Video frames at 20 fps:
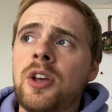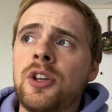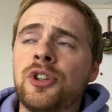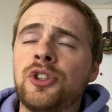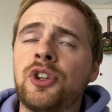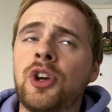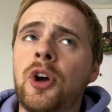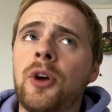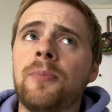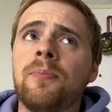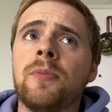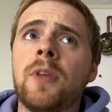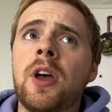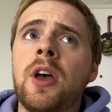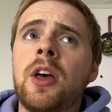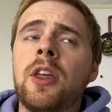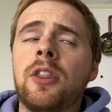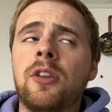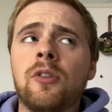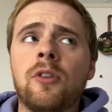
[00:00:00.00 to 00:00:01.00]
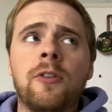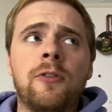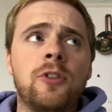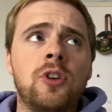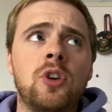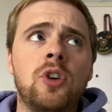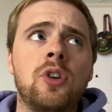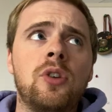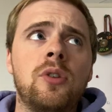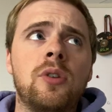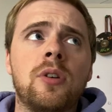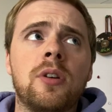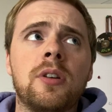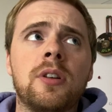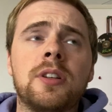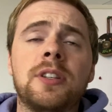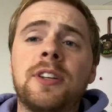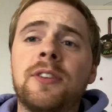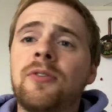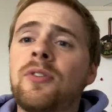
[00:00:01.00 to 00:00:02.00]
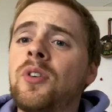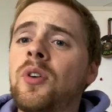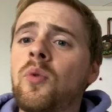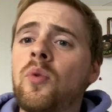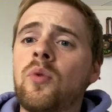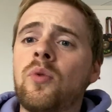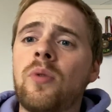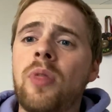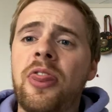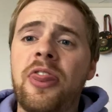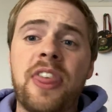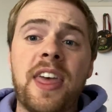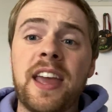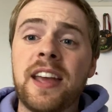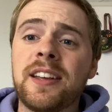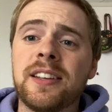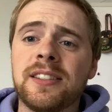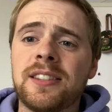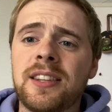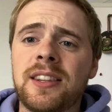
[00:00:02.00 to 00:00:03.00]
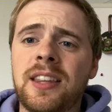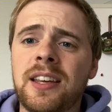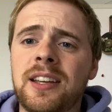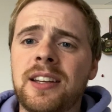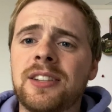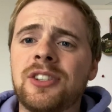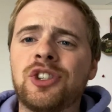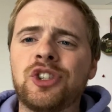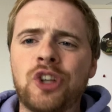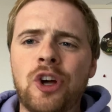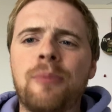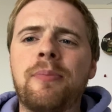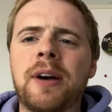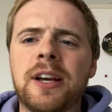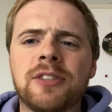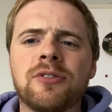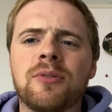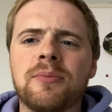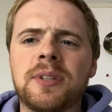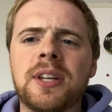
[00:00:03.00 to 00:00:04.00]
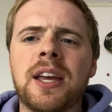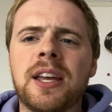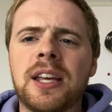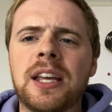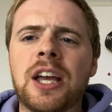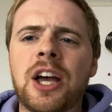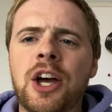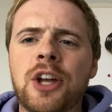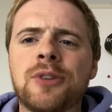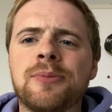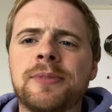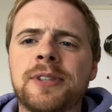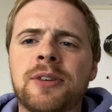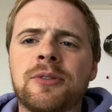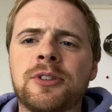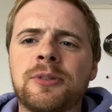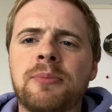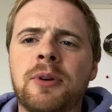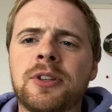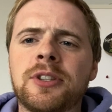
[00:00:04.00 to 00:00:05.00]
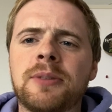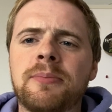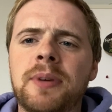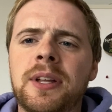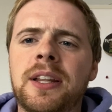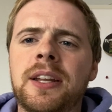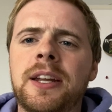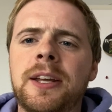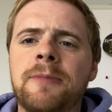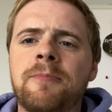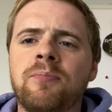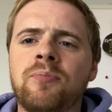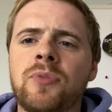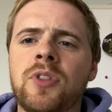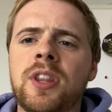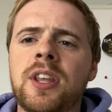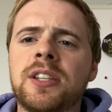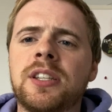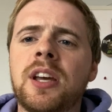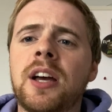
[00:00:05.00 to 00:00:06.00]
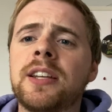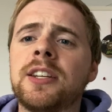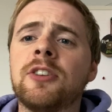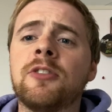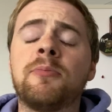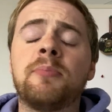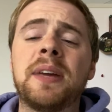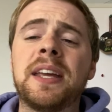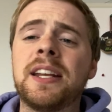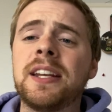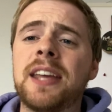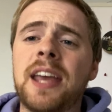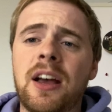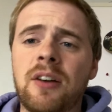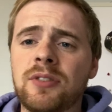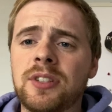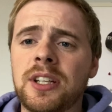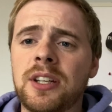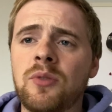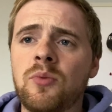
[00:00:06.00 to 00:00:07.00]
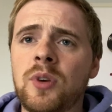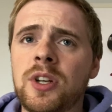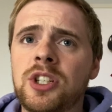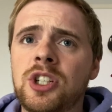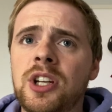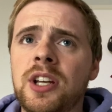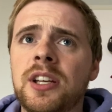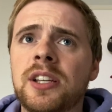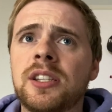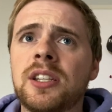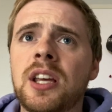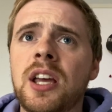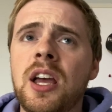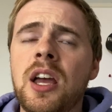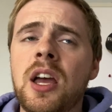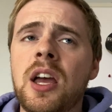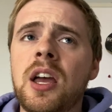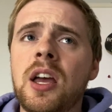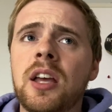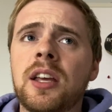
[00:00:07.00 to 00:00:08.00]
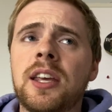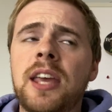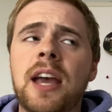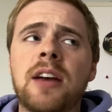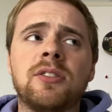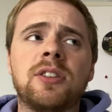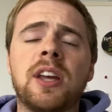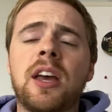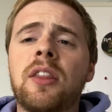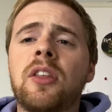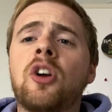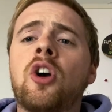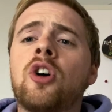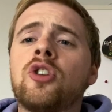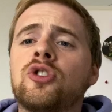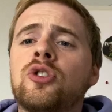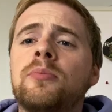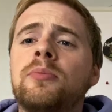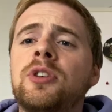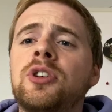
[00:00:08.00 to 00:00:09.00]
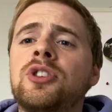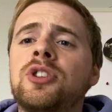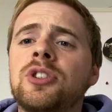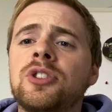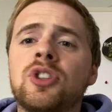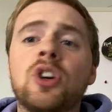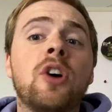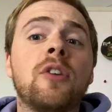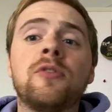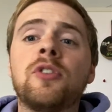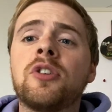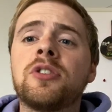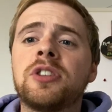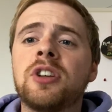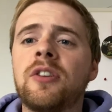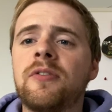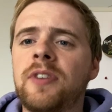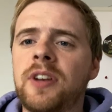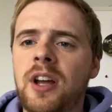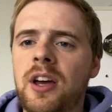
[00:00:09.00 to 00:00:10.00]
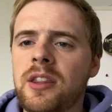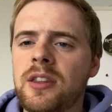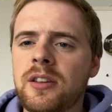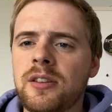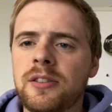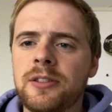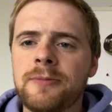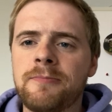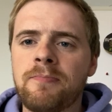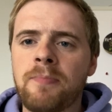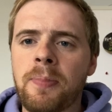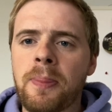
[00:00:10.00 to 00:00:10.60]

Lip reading: So there are a few different things that can stop us from taking 100% responsibility. There's the idea of bean counting, which is counting out the contributions of yourself and others.